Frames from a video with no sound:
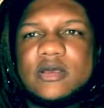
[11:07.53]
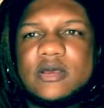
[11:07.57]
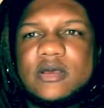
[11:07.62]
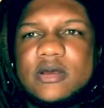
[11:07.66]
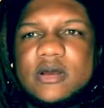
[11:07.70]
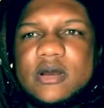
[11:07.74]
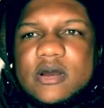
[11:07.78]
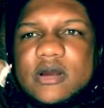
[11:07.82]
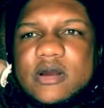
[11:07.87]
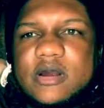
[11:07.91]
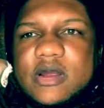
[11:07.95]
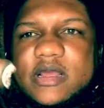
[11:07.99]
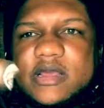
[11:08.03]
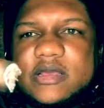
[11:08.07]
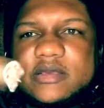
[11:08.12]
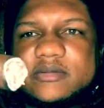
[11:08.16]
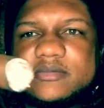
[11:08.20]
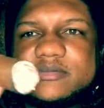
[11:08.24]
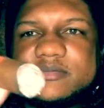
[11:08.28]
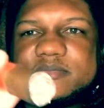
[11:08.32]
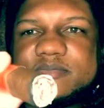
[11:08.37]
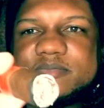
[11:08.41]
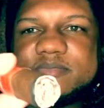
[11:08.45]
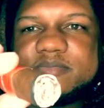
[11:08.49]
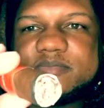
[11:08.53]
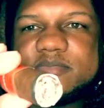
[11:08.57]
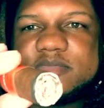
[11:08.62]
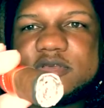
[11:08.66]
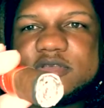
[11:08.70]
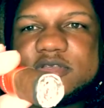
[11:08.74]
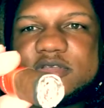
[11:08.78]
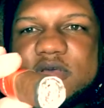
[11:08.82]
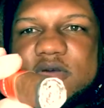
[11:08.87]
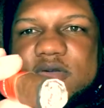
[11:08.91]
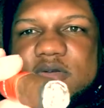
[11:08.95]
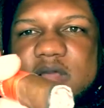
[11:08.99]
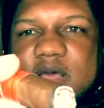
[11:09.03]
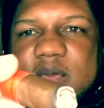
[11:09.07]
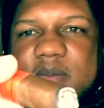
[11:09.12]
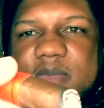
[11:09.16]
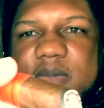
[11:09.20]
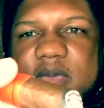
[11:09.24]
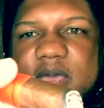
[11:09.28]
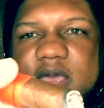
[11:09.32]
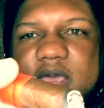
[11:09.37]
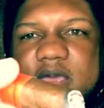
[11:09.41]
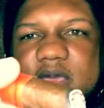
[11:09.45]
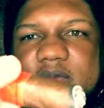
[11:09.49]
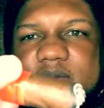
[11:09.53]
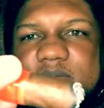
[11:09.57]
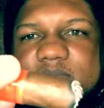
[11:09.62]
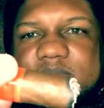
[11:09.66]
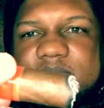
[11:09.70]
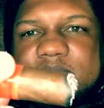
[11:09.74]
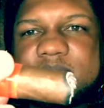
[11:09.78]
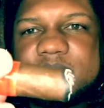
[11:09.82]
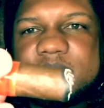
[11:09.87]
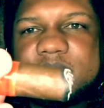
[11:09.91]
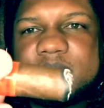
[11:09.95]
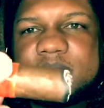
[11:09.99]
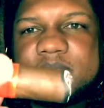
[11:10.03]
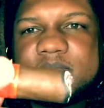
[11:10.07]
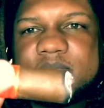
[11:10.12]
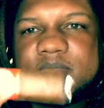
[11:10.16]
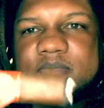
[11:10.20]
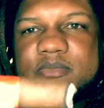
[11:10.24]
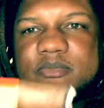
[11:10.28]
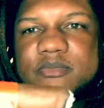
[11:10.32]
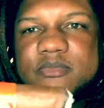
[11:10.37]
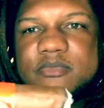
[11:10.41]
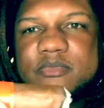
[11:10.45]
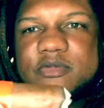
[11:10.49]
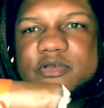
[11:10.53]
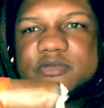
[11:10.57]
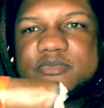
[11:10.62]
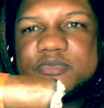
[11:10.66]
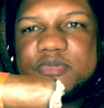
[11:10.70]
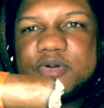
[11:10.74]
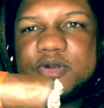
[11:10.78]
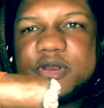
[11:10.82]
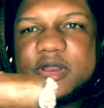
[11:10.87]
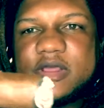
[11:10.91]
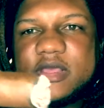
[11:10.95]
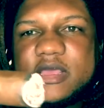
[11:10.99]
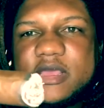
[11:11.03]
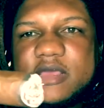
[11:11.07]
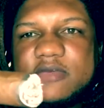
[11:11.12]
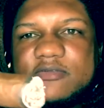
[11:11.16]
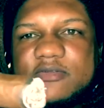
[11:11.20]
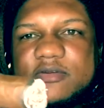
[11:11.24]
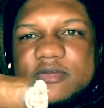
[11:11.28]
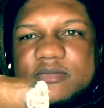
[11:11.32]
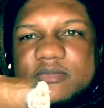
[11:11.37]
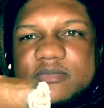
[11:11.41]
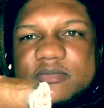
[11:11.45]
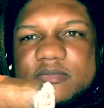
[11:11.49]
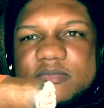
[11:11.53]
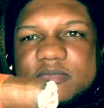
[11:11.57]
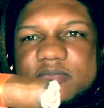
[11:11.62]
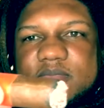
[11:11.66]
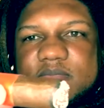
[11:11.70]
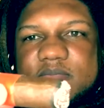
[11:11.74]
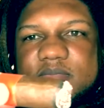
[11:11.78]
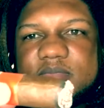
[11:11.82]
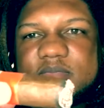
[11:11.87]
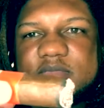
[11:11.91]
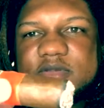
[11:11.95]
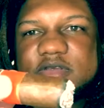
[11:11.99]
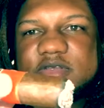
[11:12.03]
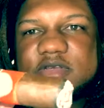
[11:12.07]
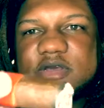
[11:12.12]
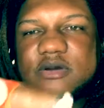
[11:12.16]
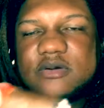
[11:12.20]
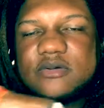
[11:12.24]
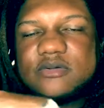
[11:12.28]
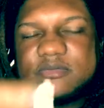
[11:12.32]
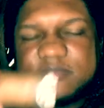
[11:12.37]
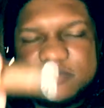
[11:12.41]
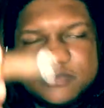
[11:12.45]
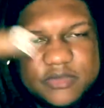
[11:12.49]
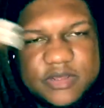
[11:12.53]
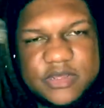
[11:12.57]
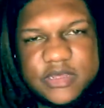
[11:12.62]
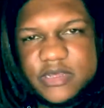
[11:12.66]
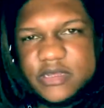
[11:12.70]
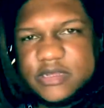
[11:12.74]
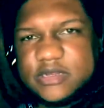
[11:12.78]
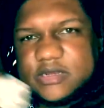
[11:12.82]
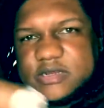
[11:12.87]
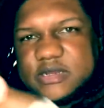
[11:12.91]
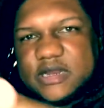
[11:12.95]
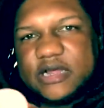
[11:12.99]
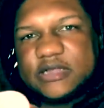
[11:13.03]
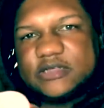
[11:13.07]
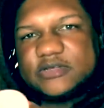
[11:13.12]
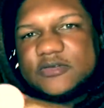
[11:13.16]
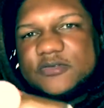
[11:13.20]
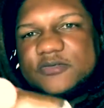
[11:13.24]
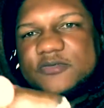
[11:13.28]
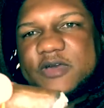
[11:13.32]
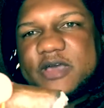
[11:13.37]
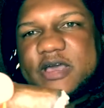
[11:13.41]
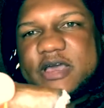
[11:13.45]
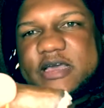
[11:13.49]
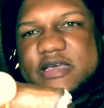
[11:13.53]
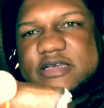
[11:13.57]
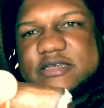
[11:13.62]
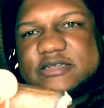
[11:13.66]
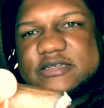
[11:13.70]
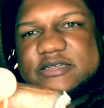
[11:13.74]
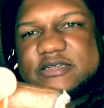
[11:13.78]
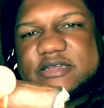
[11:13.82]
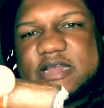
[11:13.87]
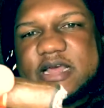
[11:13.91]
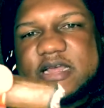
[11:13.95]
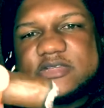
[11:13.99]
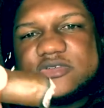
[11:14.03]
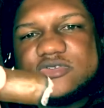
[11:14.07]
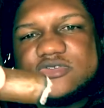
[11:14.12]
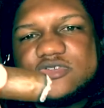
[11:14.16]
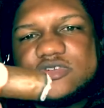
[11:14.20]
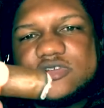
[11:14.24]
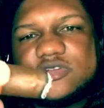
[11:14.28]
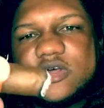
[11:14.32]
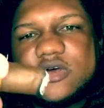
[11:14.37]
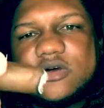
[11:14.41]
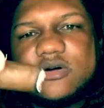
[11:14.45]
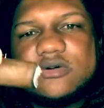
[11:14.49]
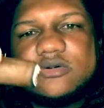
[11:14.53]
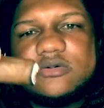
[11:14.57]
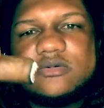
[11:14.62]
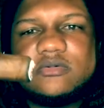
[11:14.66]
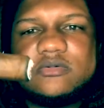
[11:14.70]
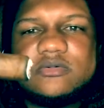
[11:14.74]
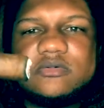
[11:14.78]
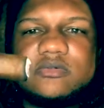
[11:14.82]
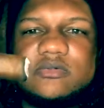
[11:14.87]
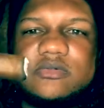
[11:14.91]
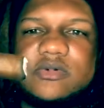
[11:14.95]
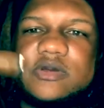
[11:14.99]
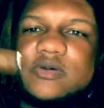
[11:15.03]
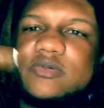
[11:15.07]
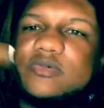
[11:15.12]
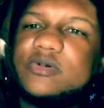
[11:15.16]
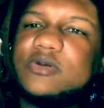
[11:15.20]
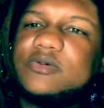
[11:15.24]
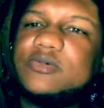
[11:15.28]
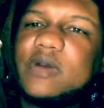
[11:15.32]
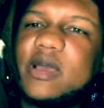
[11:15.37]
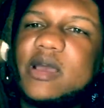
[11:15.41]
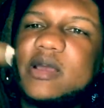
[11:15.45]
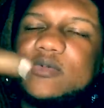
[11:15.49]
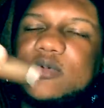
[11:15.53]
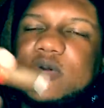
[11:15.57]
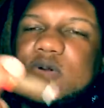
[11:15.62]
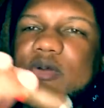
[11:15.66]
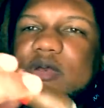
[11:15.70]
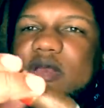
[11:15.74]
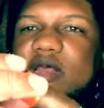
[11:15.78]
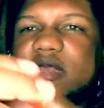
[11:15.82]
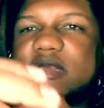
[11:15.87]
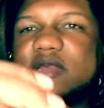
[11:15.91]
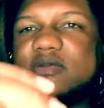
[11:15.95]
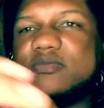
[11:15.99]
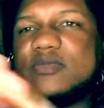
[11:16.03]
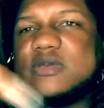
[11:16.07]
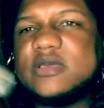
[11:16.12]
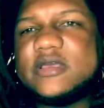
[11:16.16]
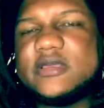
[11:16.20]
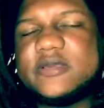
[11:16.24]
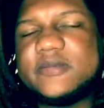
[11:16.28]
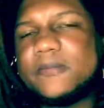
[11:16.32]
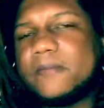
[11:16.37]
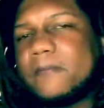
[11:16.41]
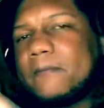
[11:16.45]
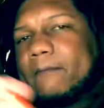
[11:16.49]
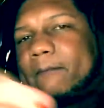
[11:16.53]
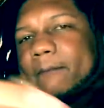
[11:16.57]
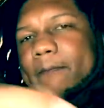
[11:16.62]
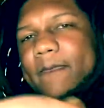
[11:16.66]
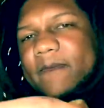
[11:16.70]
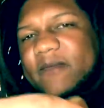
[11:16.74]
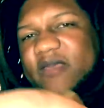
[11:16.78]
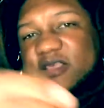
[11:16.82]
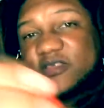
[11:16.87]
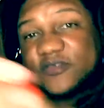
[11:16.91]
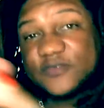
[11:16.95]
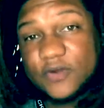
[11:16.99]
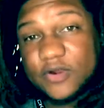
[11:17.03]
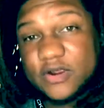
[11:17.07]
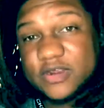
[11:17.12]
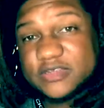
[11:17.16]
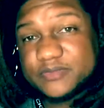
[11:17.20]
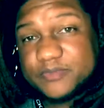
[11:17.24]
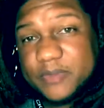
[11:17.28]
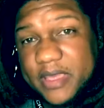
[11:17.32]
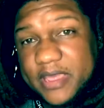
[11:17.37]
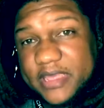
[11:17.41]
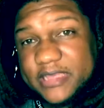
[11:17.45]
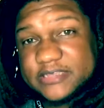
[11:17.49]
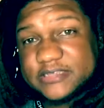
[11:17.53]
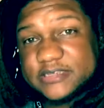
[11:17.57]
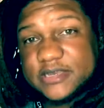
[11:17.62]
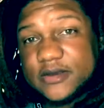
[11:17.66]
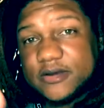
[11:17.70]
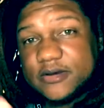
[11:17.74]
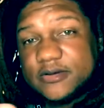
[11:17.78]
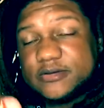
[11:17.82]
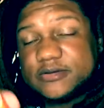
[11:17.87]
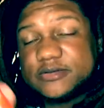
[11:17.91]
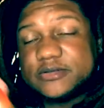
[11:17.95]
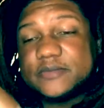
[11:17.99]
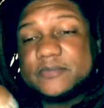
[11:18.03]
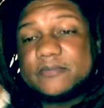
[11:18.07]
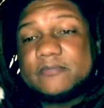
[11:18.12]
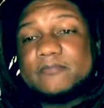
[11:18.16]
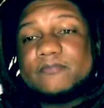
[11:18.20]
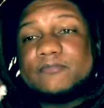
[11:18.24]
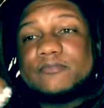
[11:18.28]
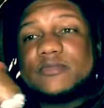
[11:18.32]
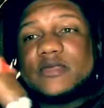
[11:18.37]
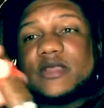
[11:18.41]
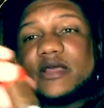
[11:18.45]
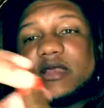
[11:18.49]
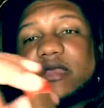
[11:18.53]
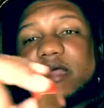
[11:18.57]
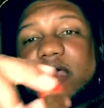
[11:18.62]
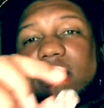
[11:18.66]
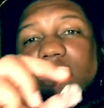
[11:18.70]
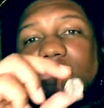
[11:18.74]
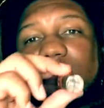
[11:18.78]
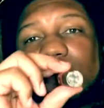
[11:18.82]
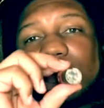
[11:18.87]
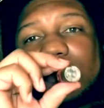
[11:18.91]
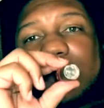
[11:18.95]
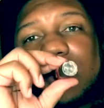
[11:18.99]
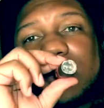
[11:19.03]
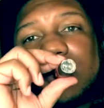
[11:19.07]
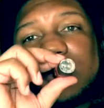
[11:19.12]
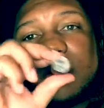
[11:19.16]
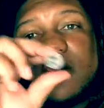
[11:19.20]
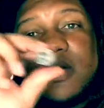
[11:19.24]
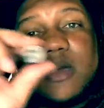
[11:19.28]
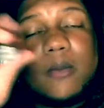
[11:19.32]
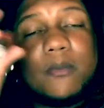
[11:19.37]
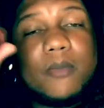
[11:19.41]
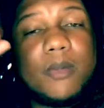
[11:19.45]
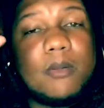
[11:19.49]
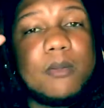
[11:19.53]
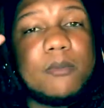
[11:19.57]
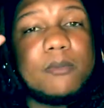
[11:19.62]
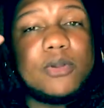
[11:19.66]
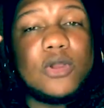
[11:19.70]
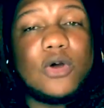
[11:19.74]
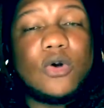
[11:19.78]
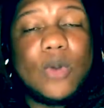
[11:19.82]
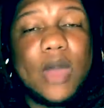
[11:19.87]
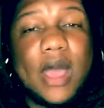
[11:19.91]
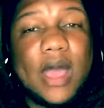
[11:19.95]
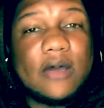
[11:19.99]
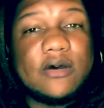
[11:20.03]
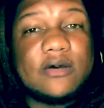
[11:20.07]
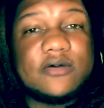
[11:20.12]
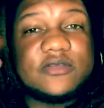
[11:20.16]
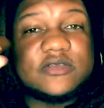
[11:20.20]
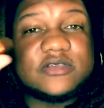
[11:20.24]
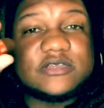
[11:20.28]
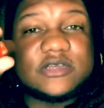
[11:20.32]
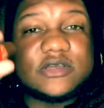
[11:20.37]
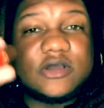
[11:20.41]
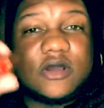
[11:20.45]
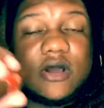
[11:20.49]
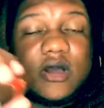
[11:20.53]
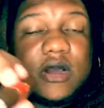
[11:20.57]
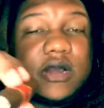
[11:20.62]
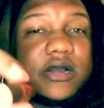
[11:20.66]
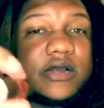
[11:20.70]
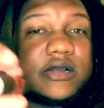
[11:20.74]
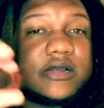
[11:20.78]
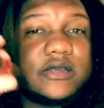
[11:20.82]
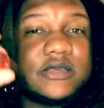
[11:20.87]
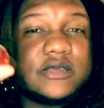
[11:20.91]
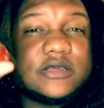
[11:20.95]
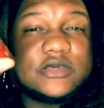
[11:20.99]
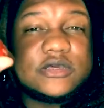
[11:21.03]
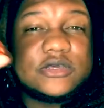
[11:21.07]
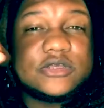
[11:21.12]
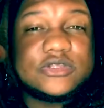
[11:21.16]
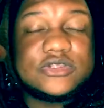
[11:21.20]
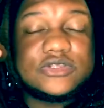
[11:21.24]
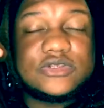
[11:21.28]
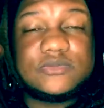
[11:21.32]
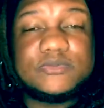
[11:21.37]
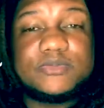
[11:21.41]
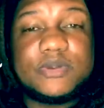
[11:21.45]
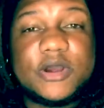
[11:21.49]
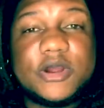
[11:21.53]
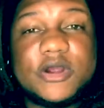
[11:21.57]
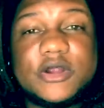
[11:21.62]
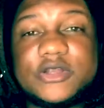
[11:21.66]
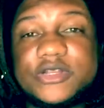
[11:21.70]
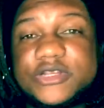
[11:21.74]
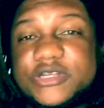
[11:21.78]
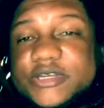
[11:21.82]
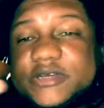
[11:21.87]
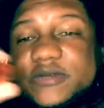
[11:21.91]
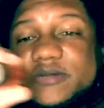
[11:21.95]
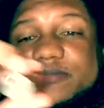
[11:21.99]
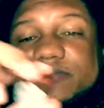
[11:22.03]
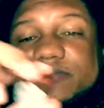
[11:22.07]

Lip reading: All right, so not bad, pretty even. So not too fast, not too slow. We right where we need to be as far as pace goes. Now I'm gonna blow out of the cigar to purge it.